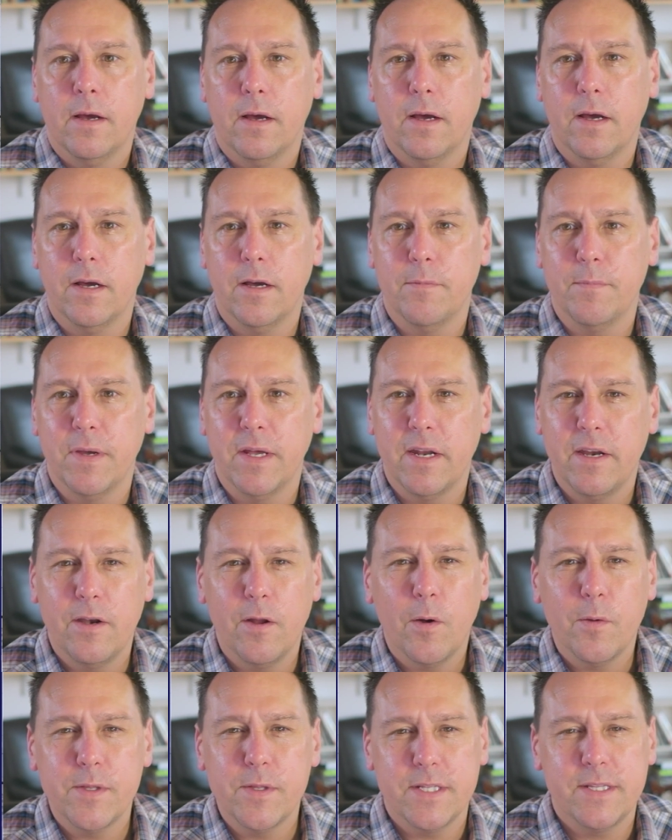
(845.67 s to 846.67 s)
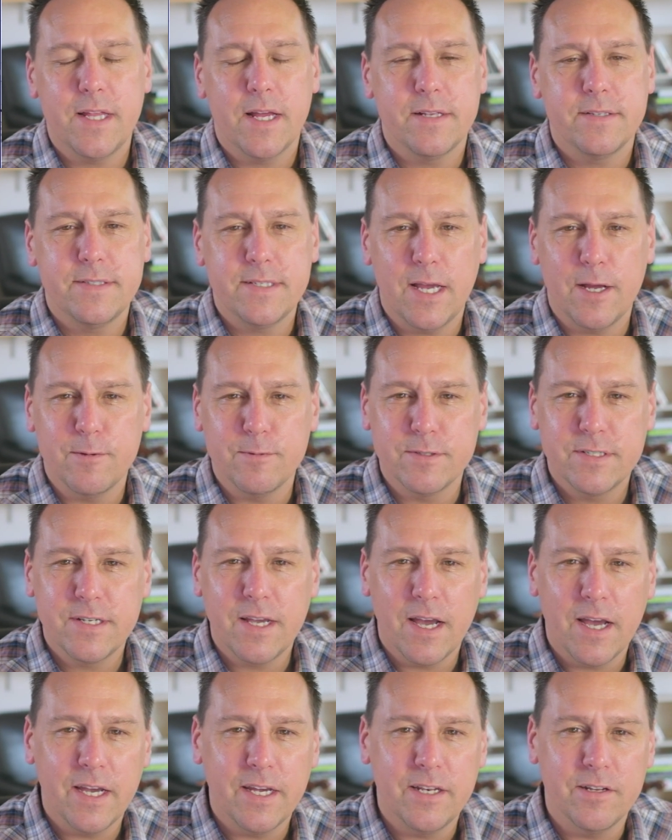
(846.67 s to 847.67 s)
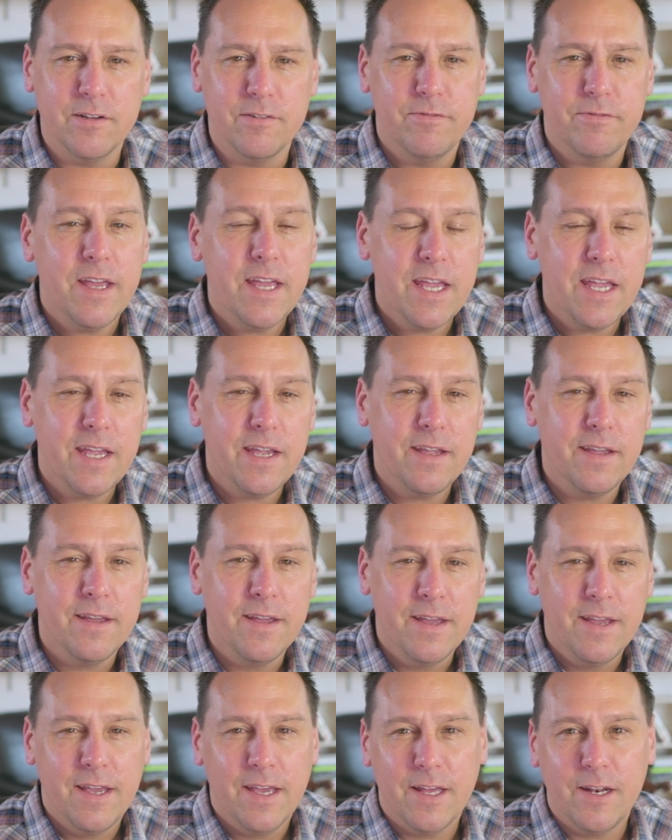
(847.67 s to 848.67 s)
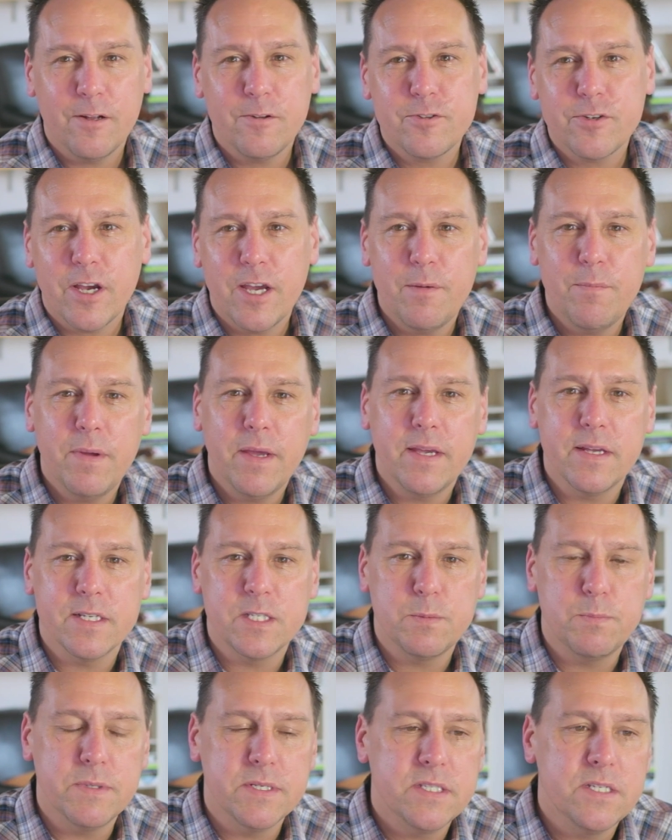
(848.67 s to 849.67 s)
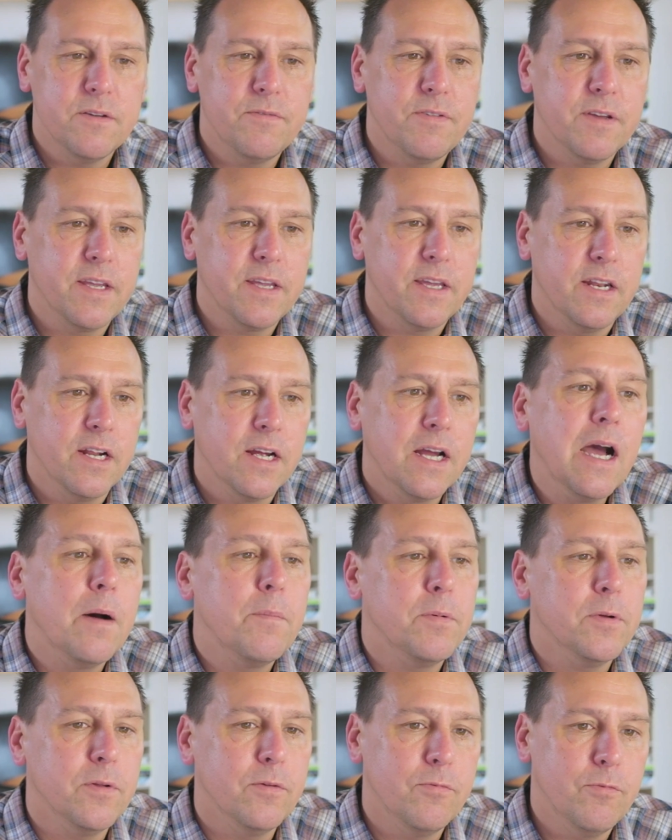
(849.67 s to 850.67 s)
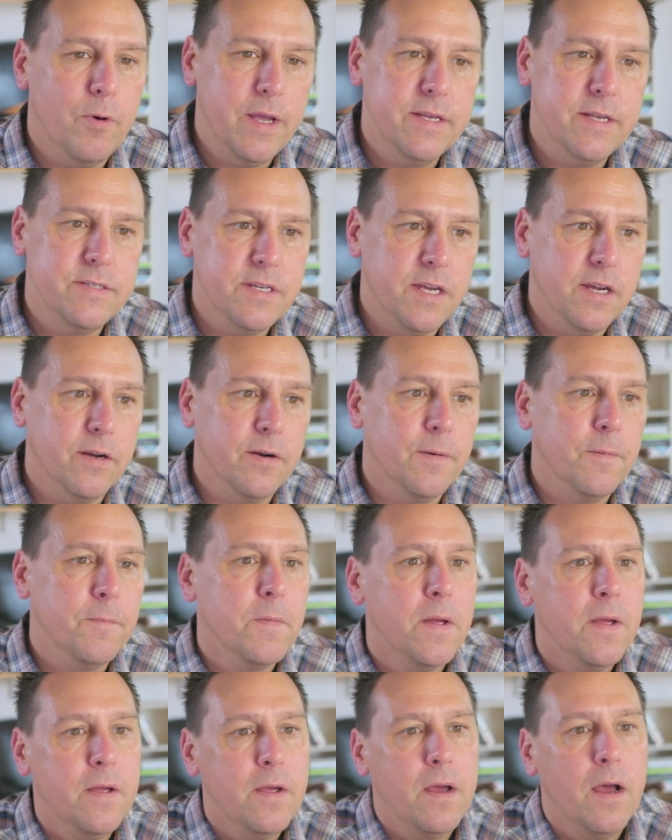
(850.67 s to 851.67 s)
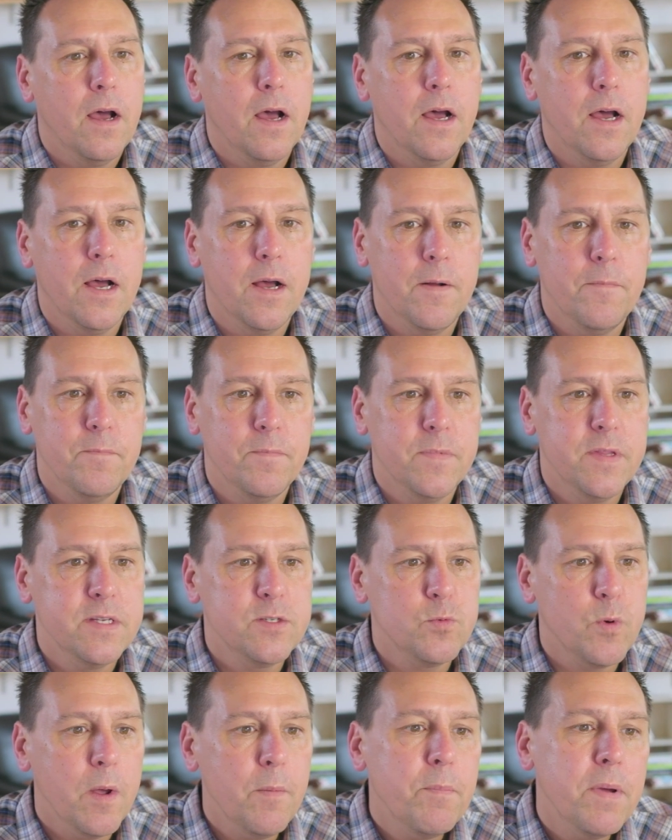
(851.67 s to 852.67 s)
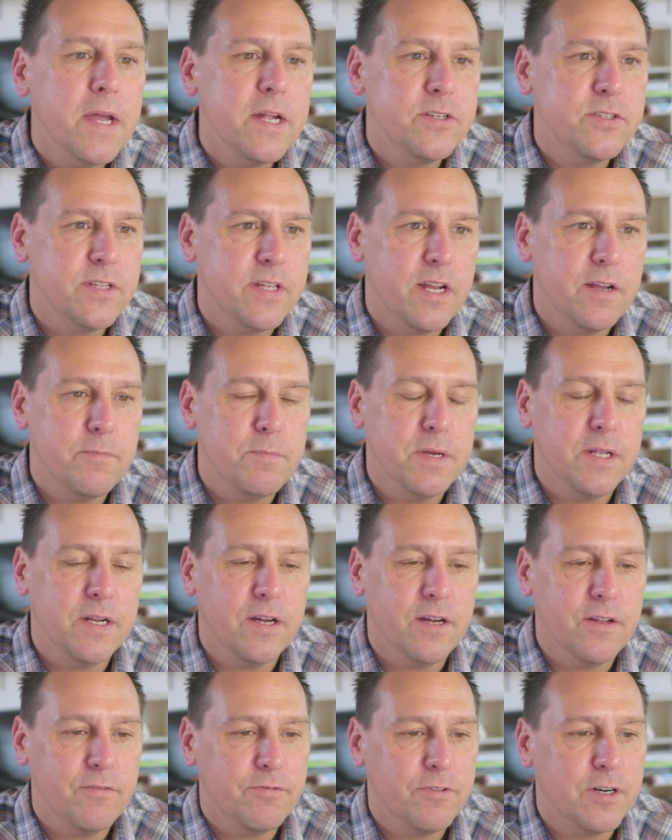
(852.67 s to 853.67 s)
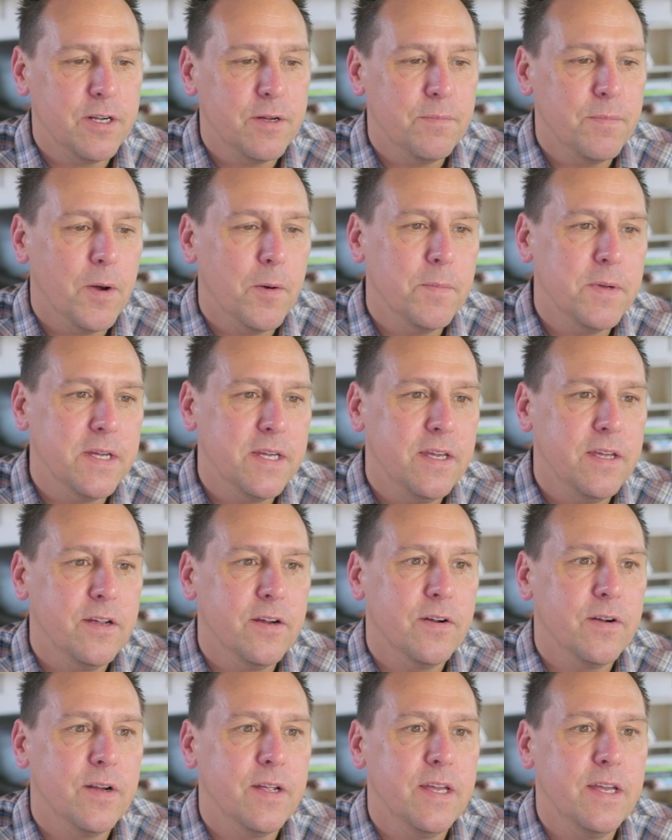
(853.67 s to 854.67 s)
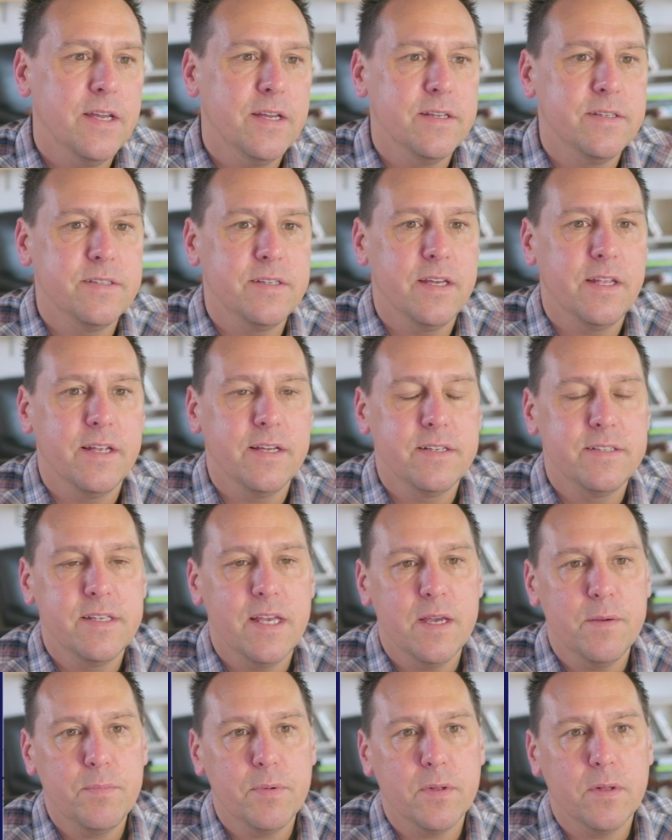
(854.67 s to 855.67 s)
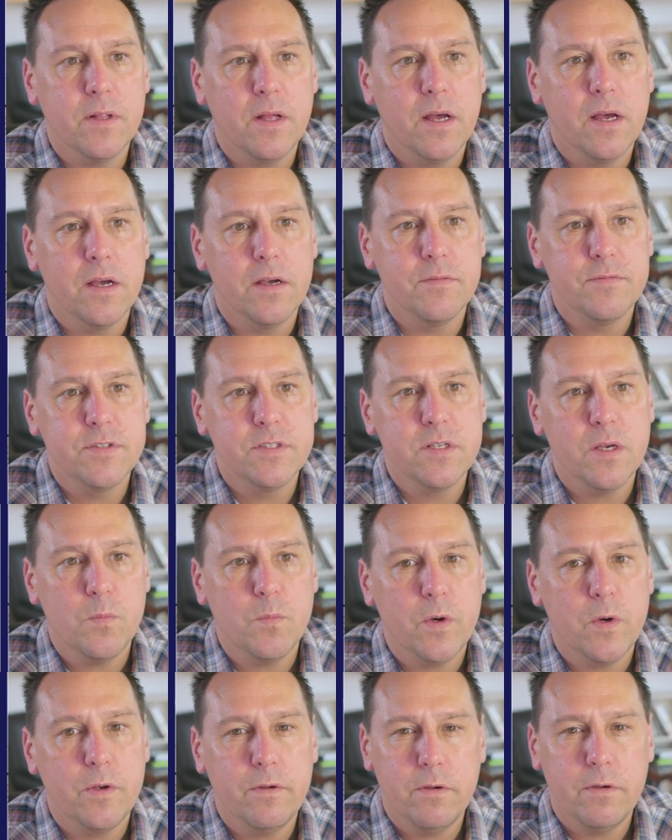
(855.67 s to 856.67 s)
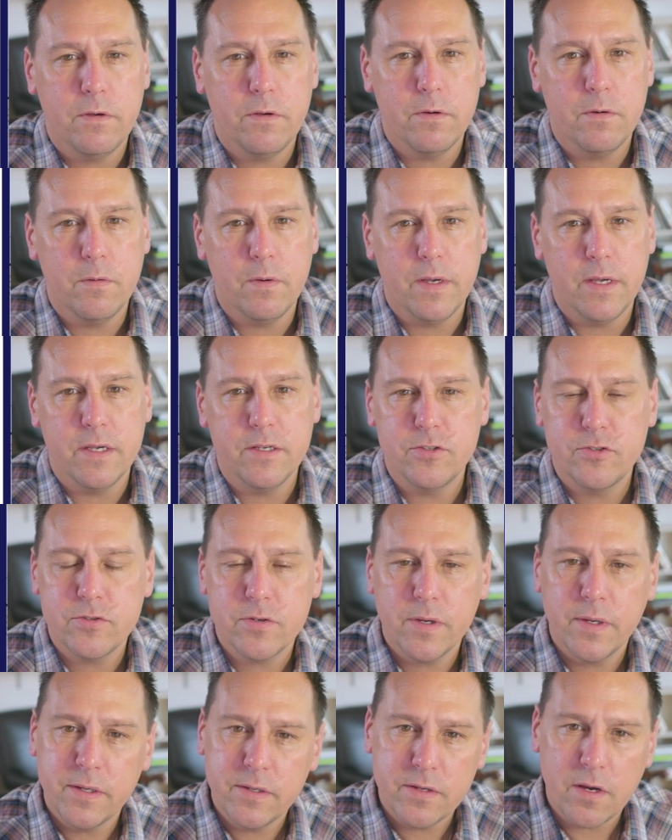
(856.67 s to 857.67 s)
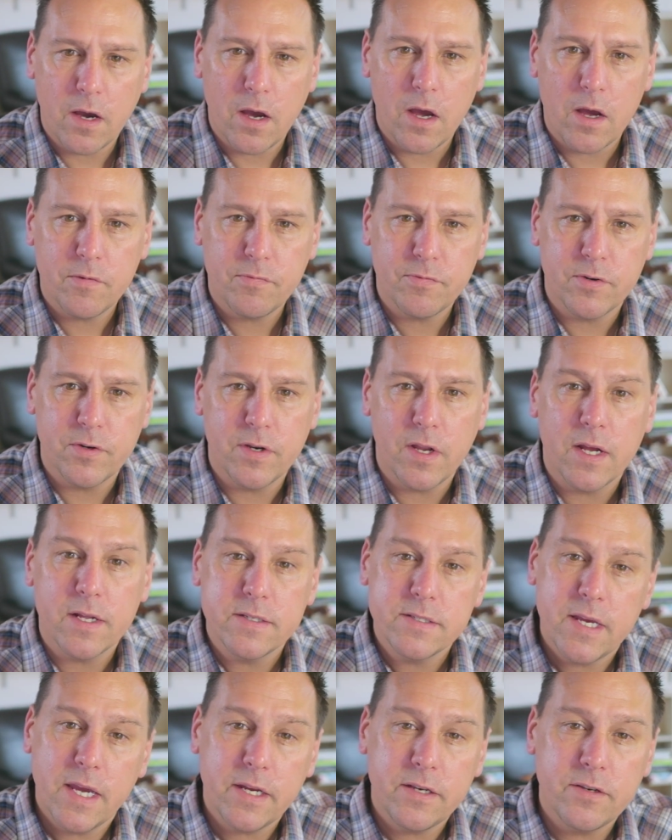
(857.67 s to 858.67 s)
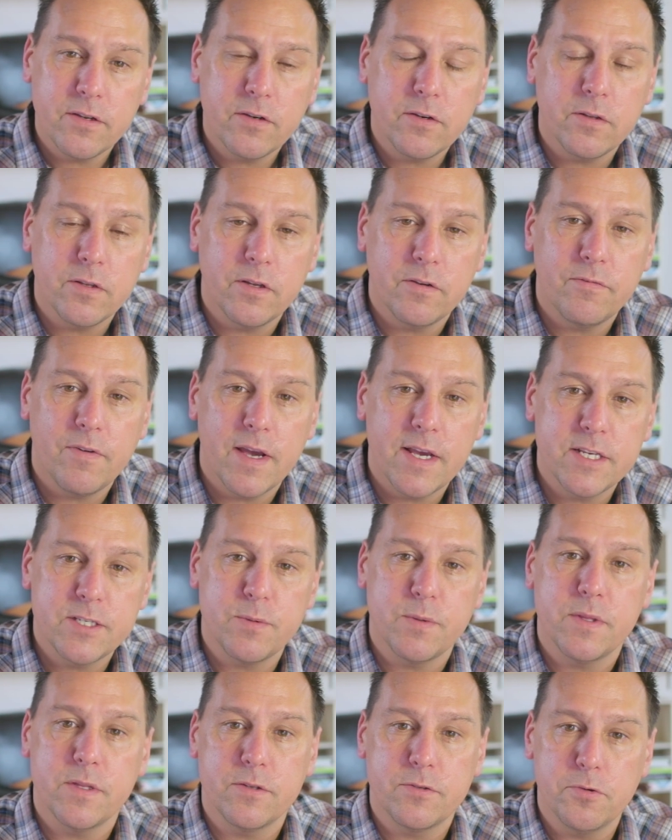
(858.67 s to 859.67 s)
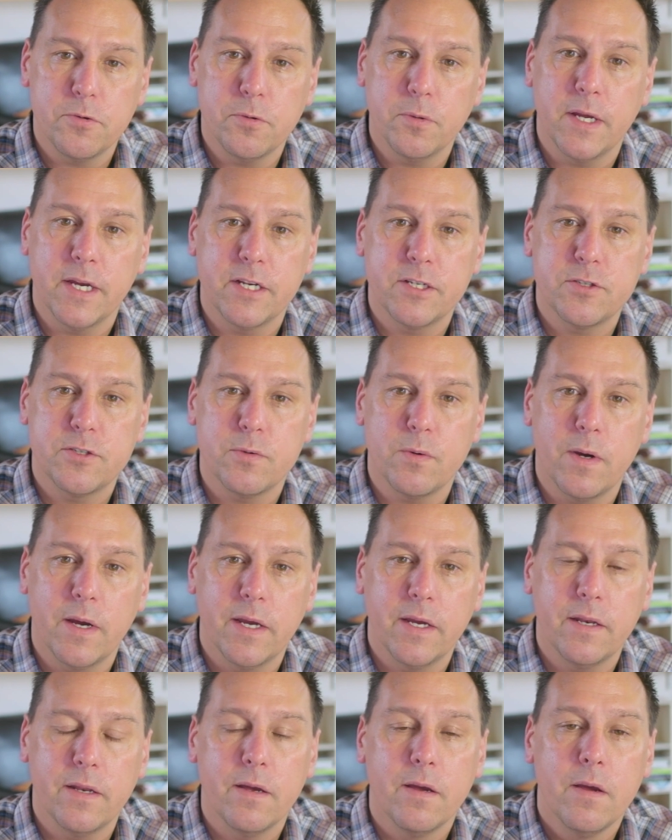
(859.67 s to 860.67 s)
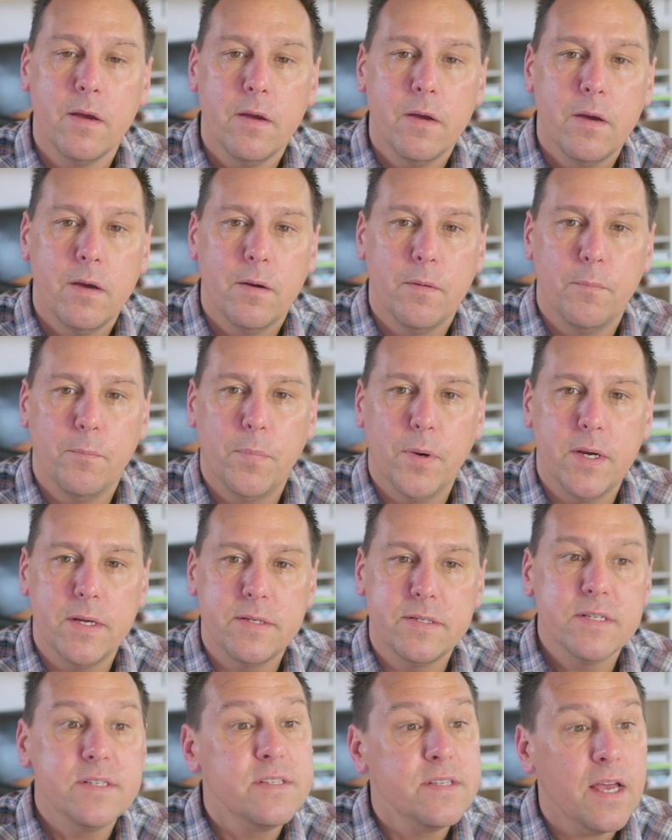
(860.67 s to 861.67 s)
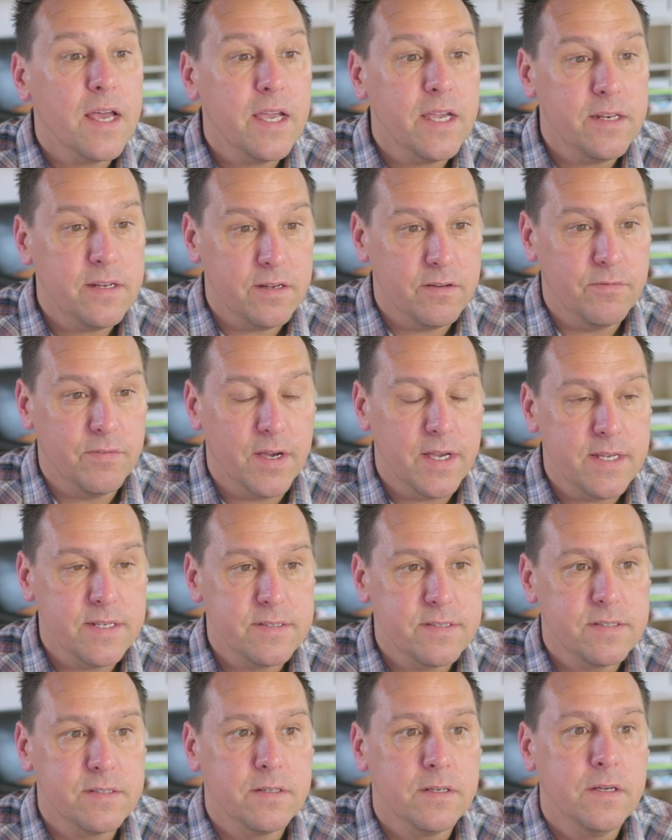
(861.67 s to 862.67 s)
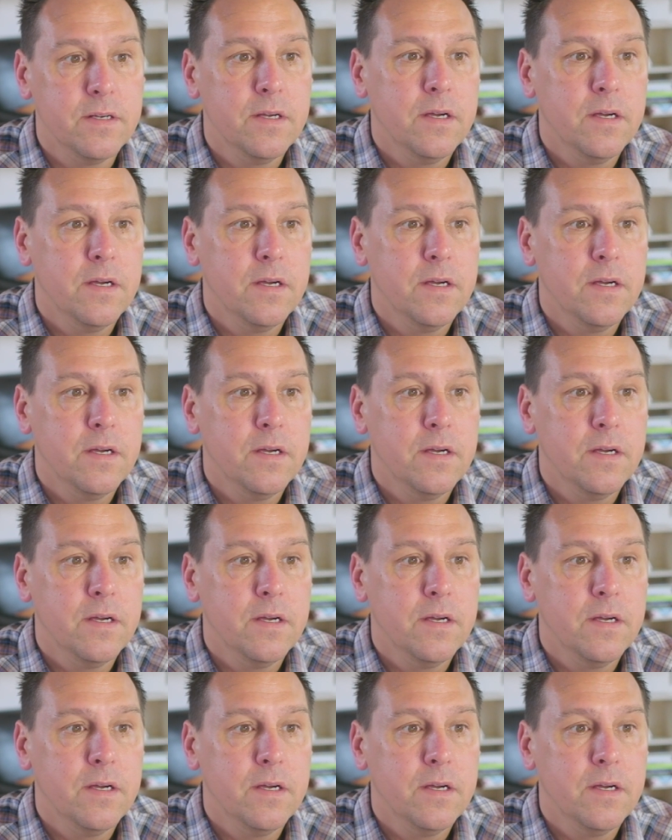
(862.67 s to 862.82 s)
And I know that sounds kind of vague, and I'll try and make it specific in a couple of ways here. This webpage that I've been on for a moment here is an example of someone who is trying to offer not technical advice with a tool like Twine, but design advice.